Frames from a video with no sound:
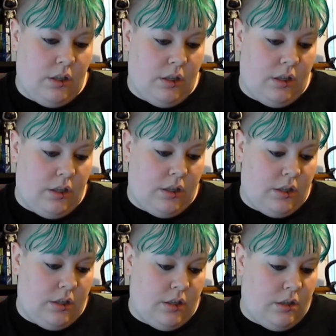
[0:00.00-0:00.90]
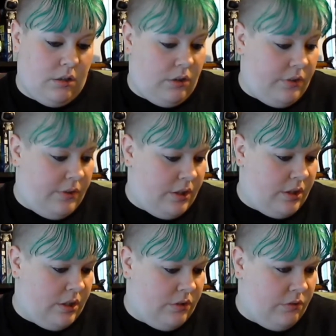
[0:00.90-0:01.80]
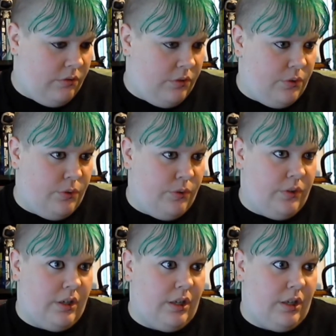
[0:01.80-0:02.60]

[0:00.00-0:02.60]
And I think that's all the haul that